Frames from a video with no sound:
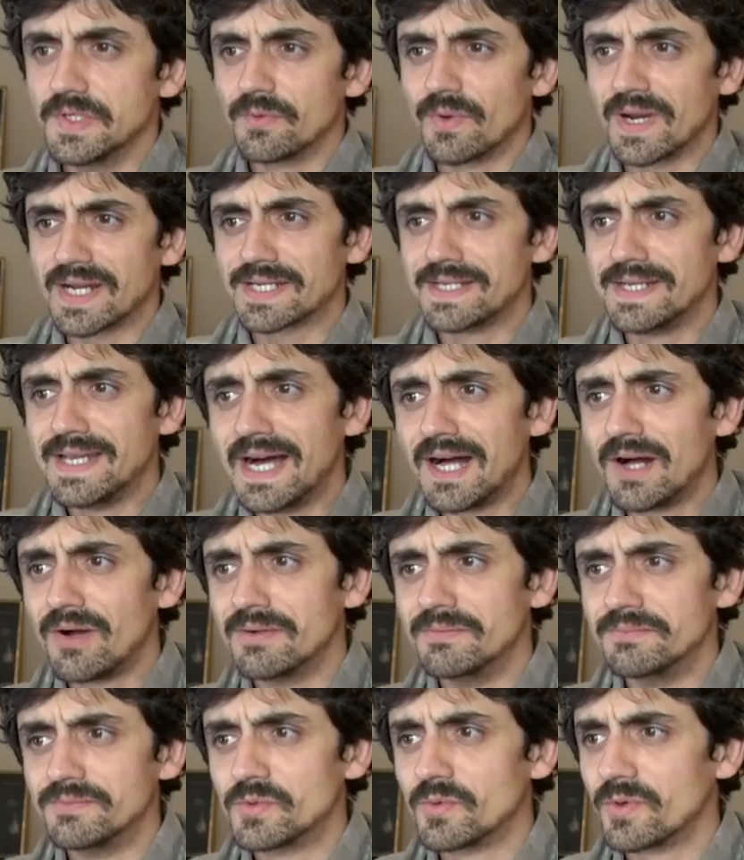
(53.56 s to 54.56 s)
Right
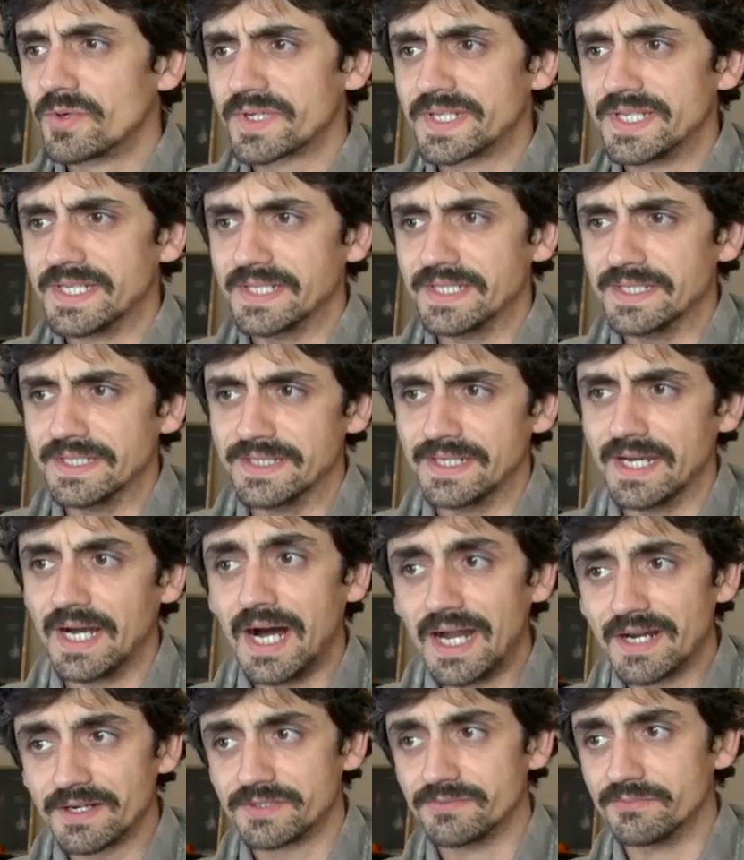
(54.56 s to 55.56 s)
now, I'm working
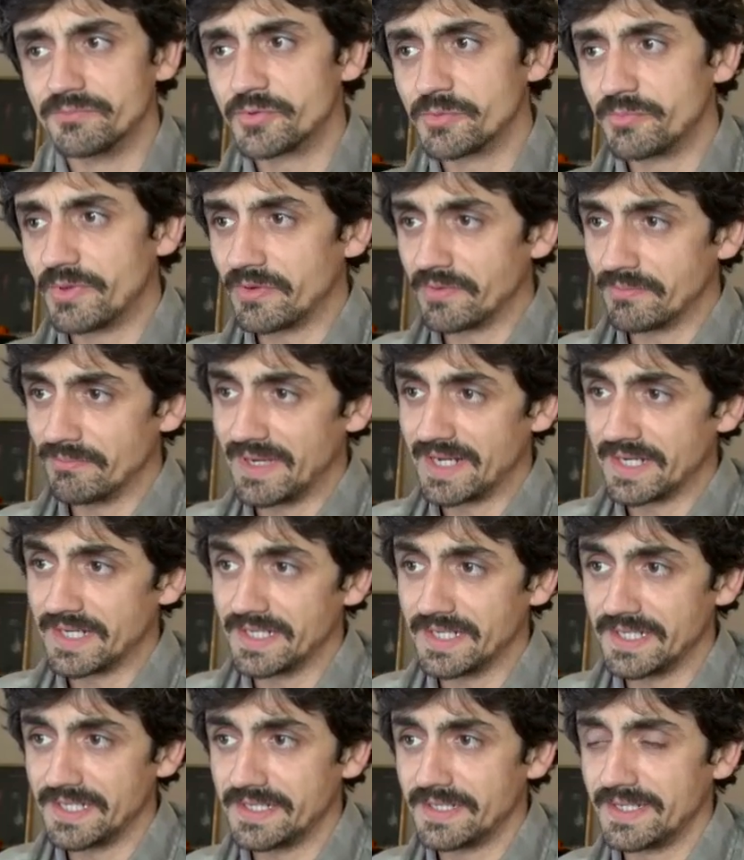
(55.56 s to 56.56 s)
hard on preparing my
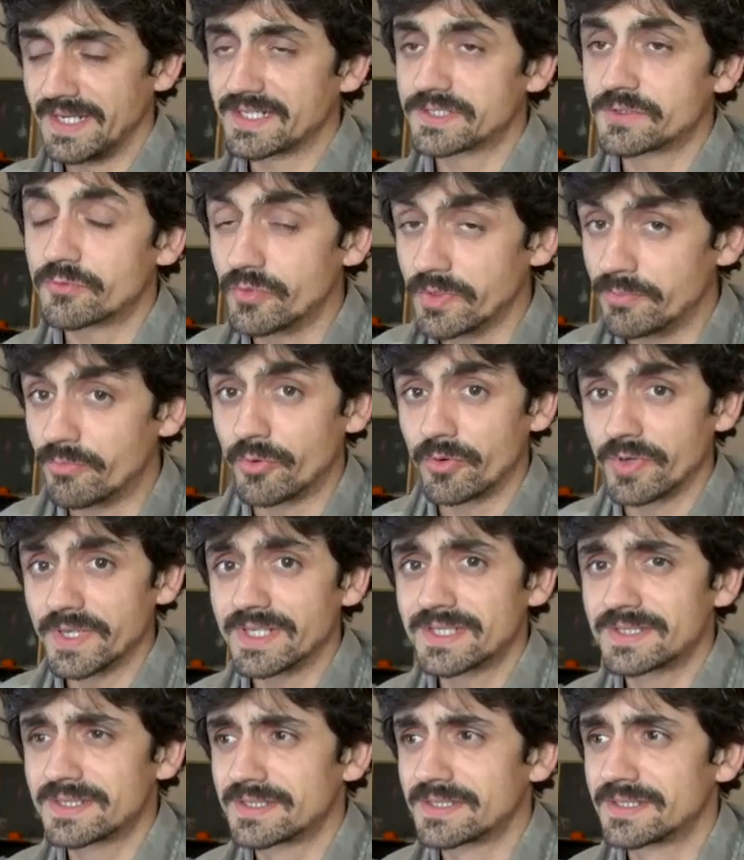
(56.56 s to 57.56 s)
next three
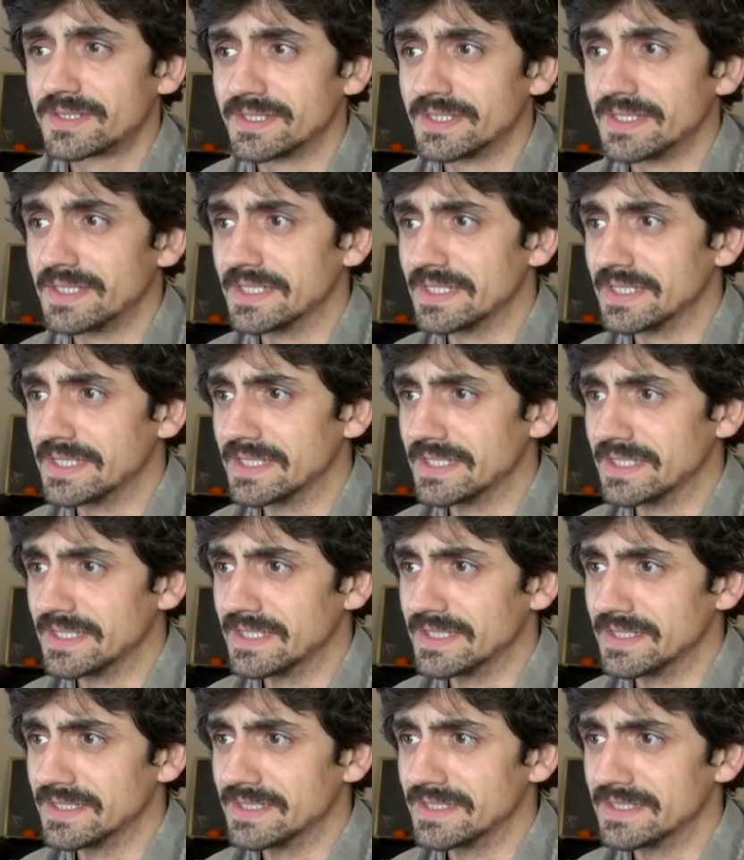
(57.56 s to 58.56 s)
projects
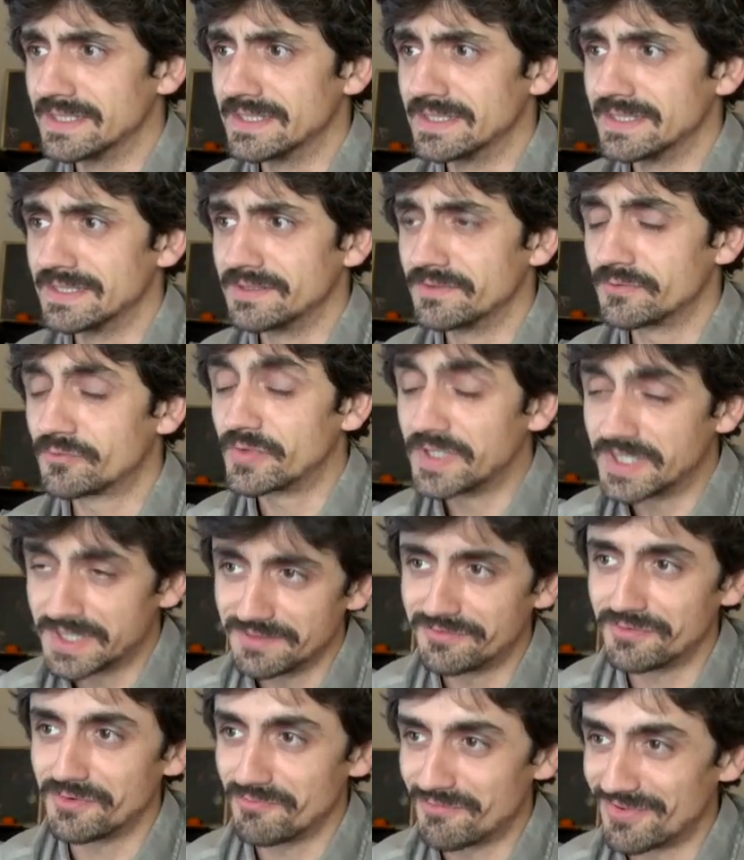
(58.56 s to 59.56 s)
in three
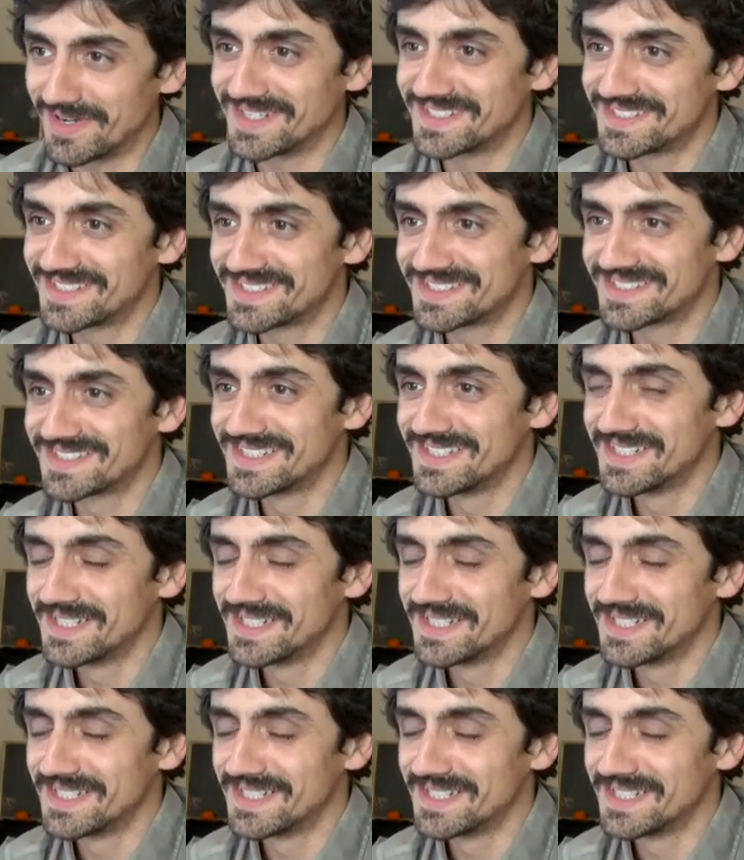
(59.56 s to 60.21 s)
different places.